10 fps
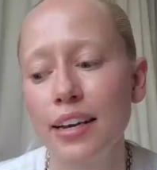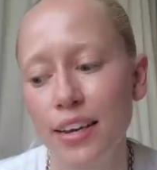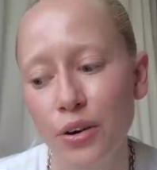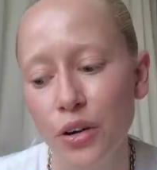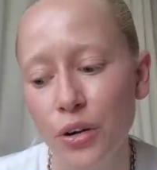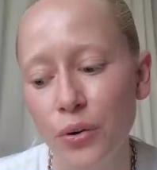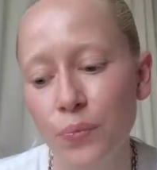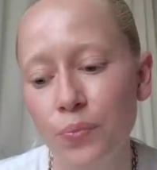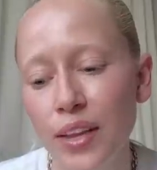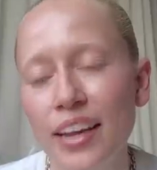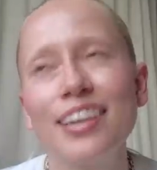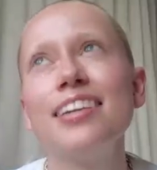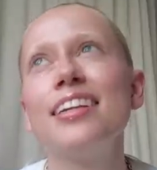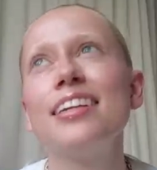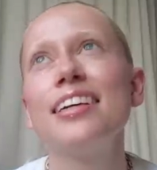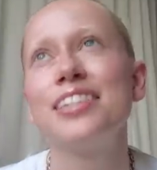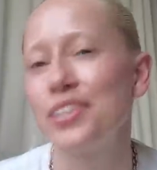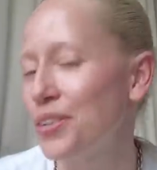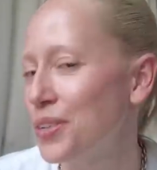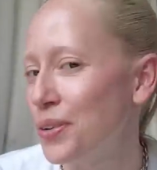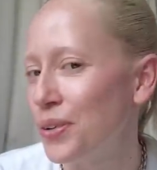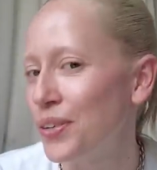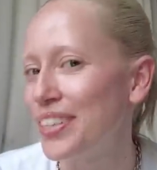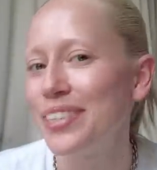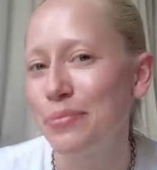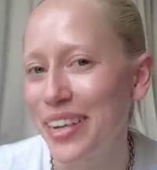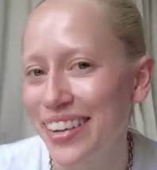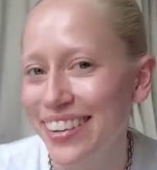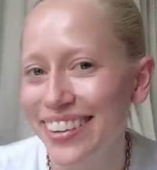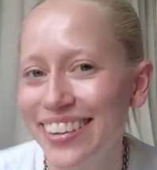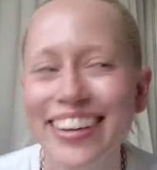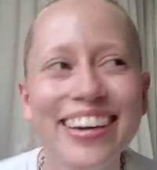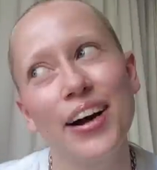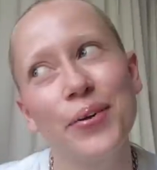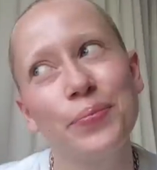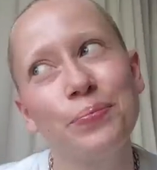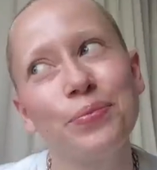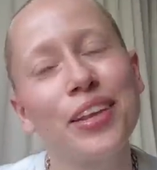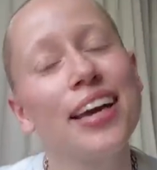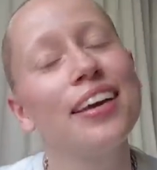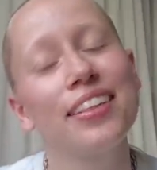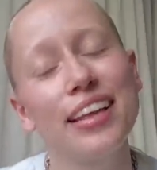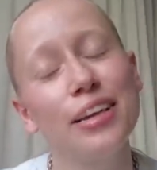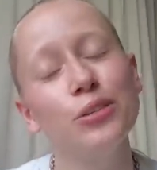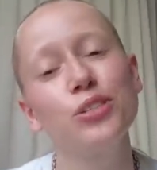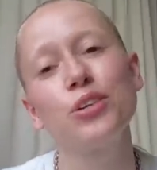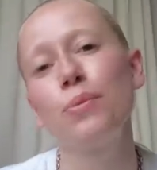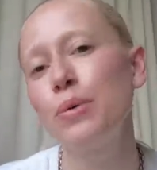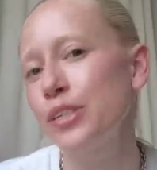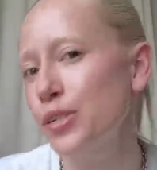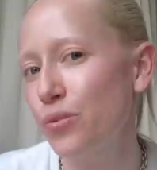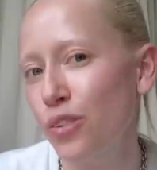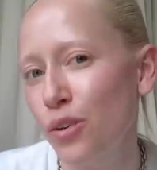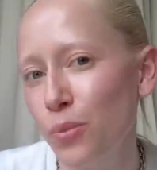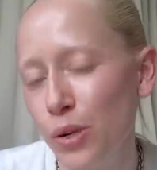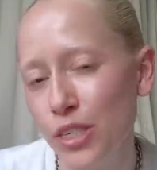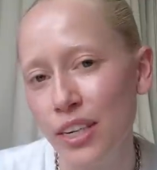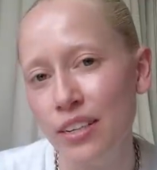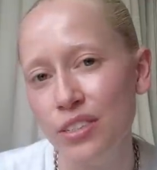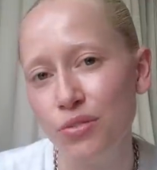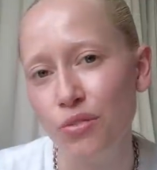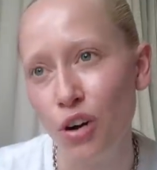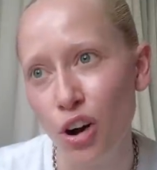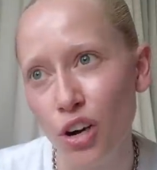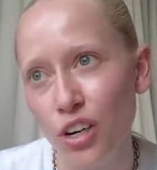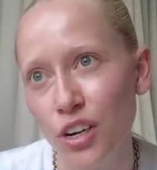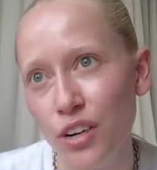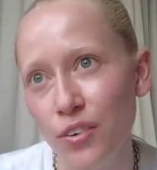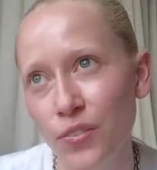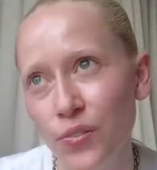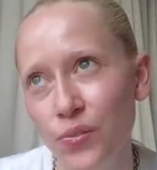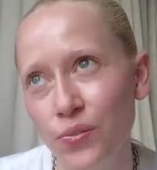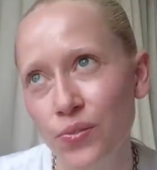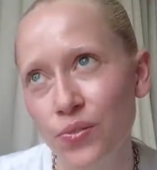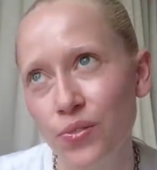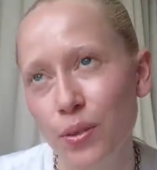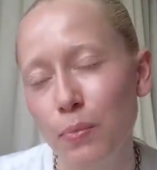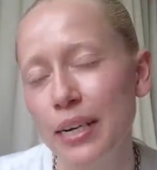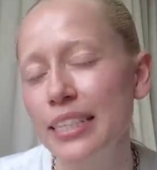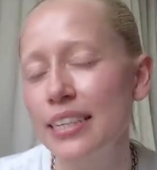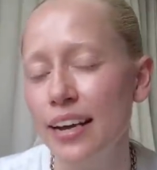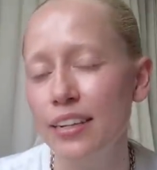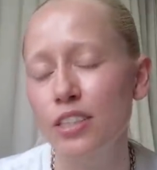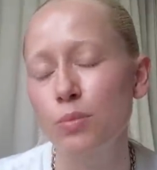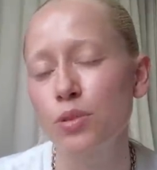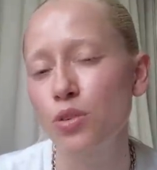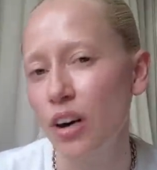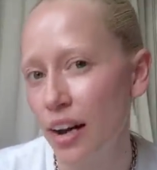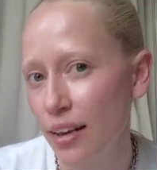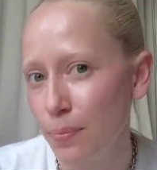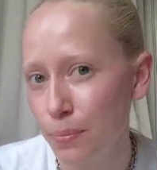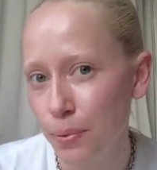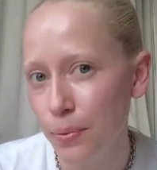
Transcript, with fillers: I hear you, and it's not you, it's me. Yeah. Thank you so much for watching this vlog. Please like and subscribe.